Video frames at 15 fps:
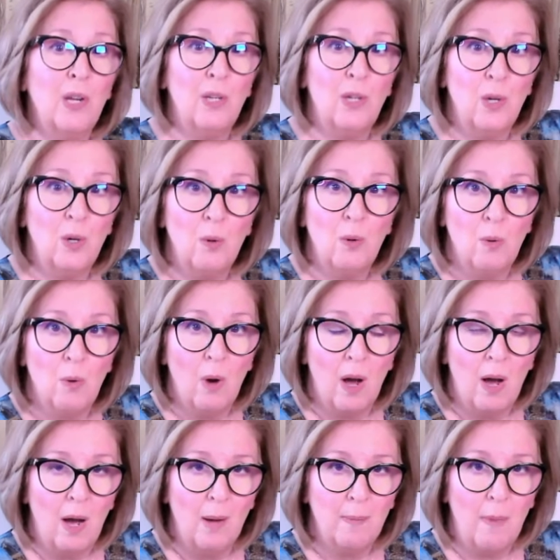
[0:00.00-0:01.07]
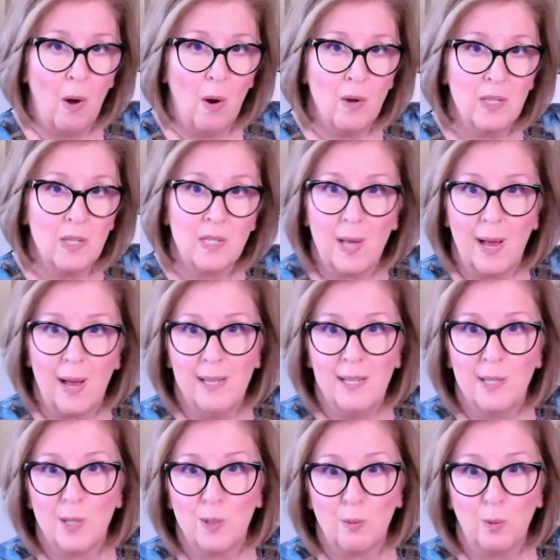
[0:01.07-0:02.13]
You um, are the sign
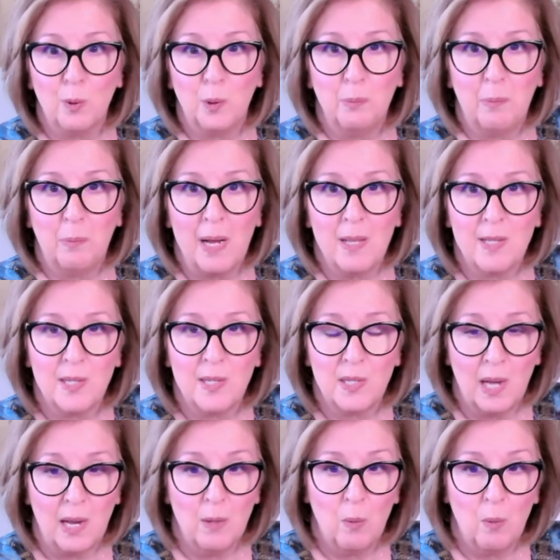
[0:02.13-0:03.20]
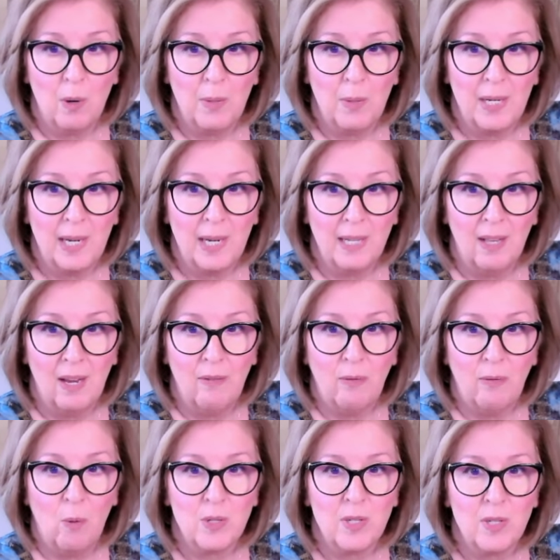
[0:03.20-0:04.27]
that is ruled by the sun, where we get life
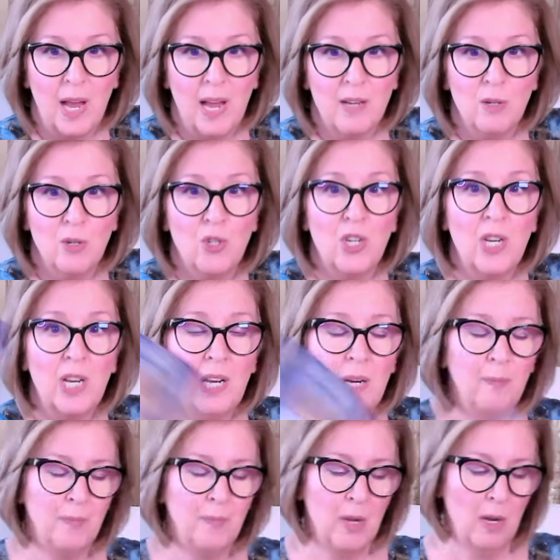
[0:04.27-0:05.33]
force energy.